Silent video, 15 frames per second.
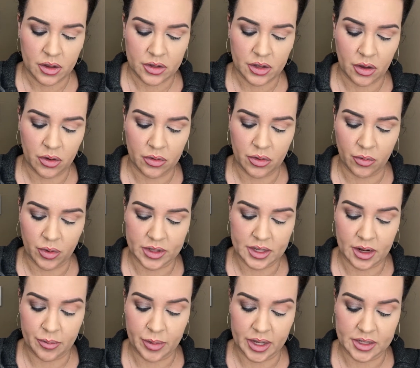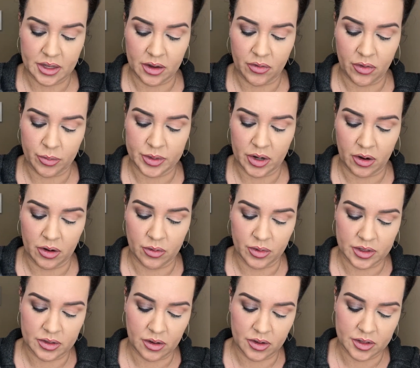So the ones that I'm mixing from Tarte,
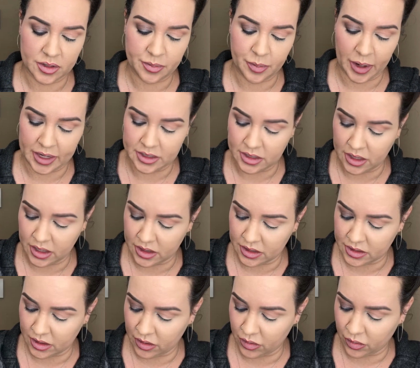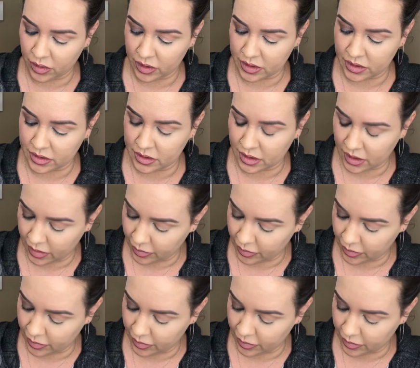one's called Spicy and this other one is